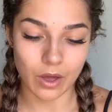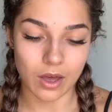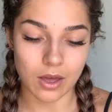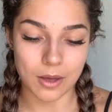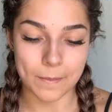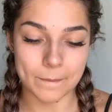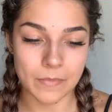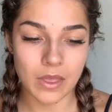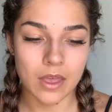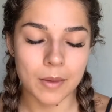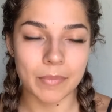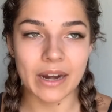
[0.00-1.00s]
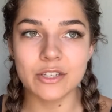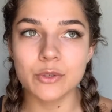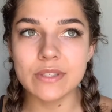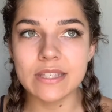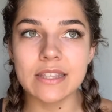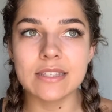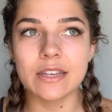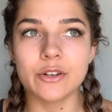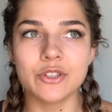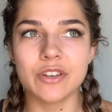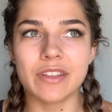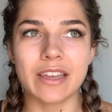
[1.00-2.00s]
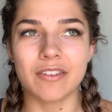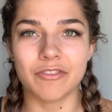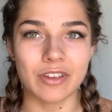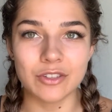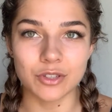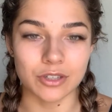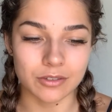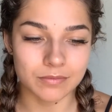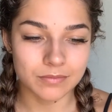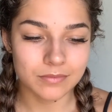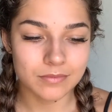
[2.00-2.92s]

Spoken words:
But I do see this energy of like adventure.